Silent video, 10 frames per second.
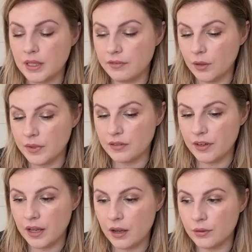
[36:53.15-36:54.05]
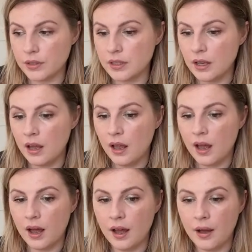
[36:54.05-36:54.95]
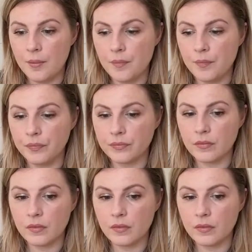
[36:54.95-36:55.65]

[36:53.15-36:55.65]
to film these videos. Um,